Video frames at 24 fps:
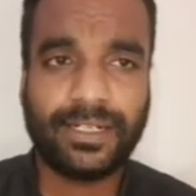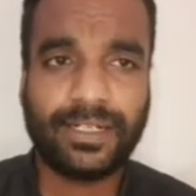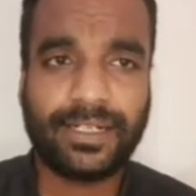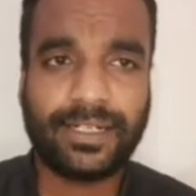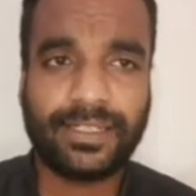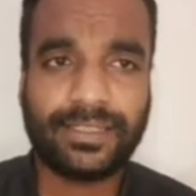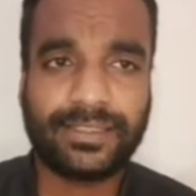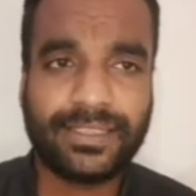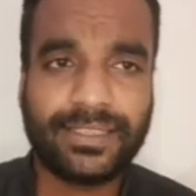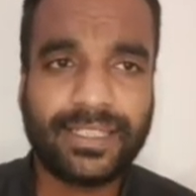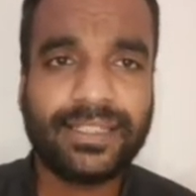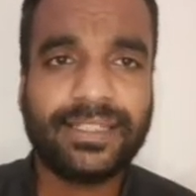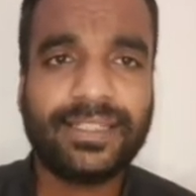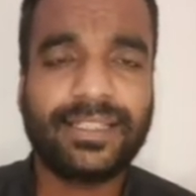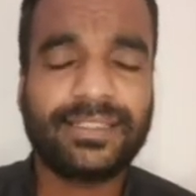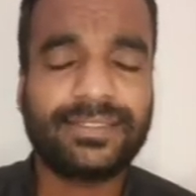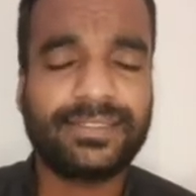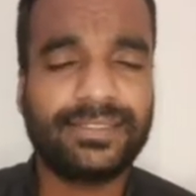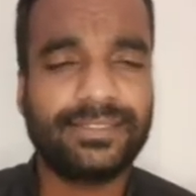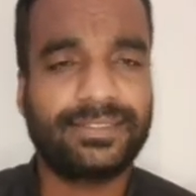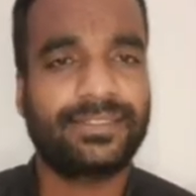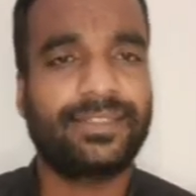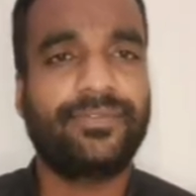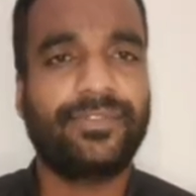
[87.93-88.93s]
then the
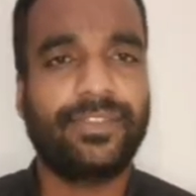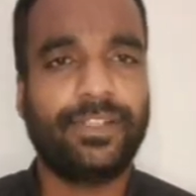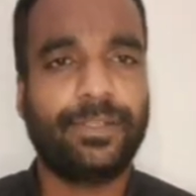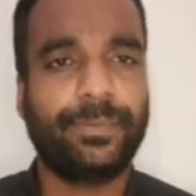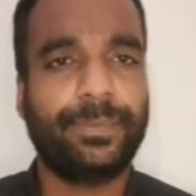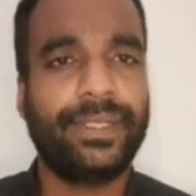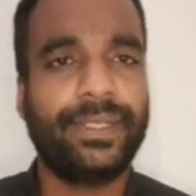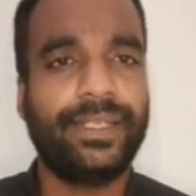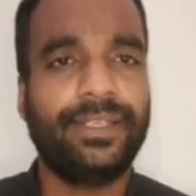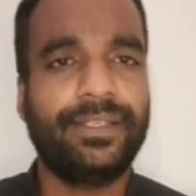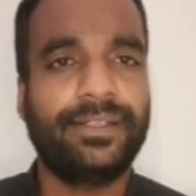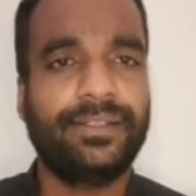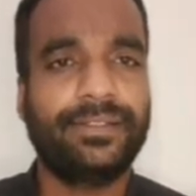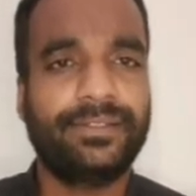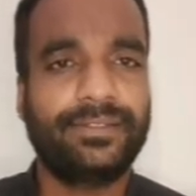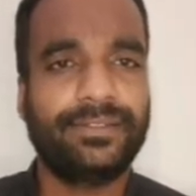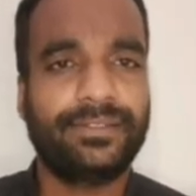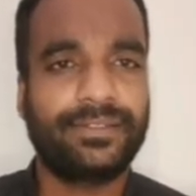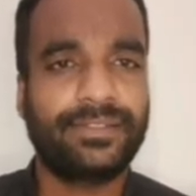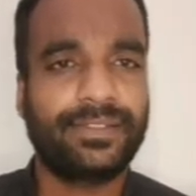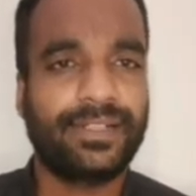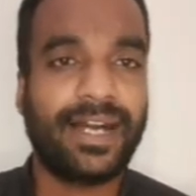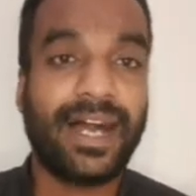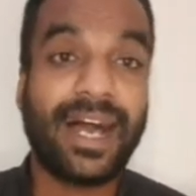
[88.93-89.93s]
system will be
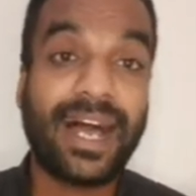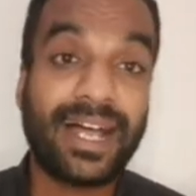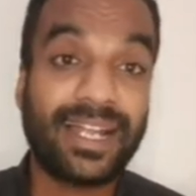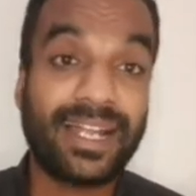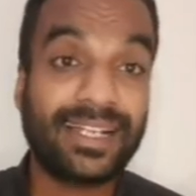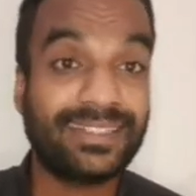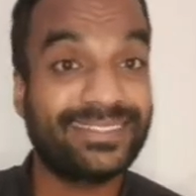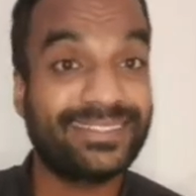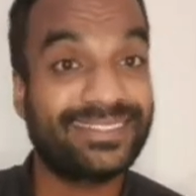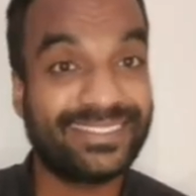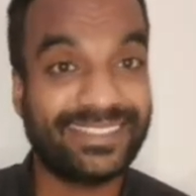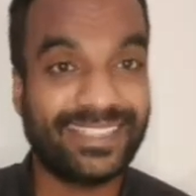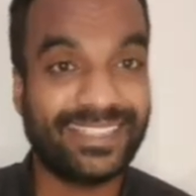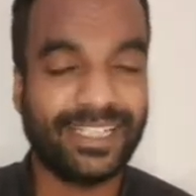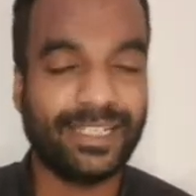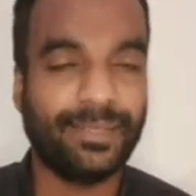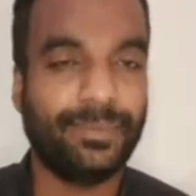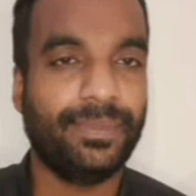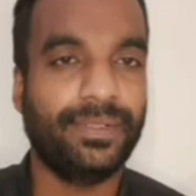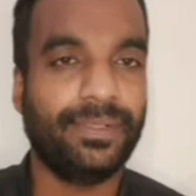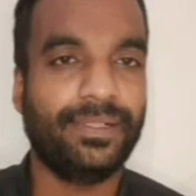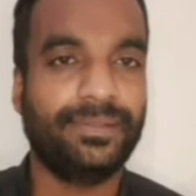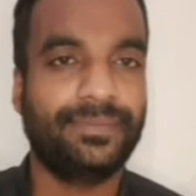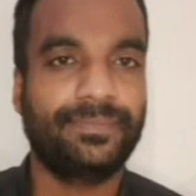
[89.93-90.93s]

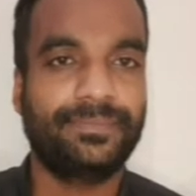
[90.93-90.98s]
unstable.